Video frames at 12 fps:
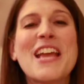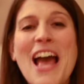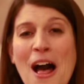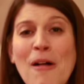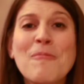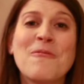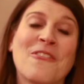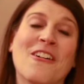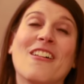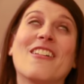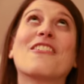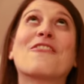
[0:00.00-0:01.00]
be
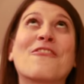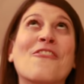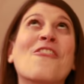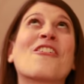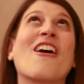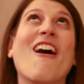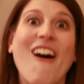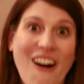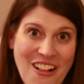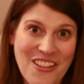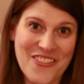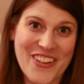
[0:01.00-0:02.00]
helpful for
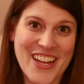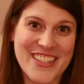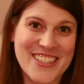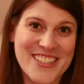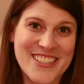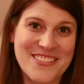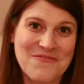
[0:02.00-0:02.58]
all of us.